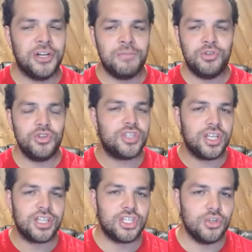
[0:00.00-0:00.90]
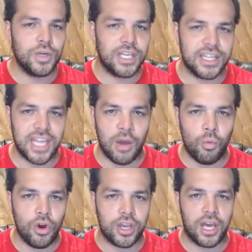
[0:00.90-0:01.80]
You said that you would get that
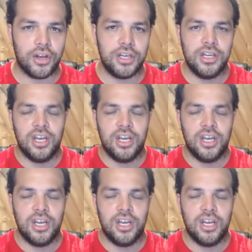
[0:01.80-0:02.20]
workout in.